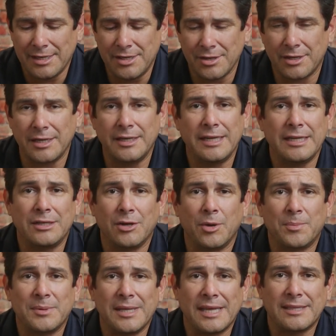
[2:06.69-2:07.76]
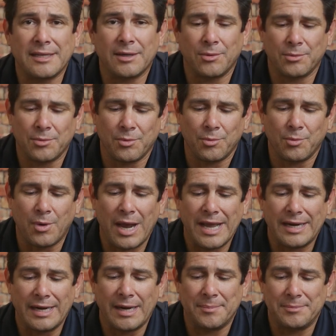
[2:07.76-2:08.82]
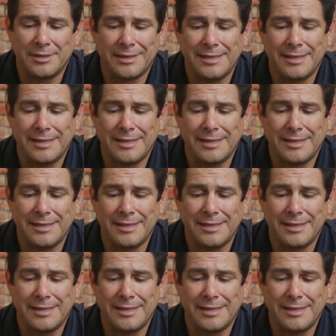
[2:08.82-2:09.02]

you're gonna need to open that thing wide up.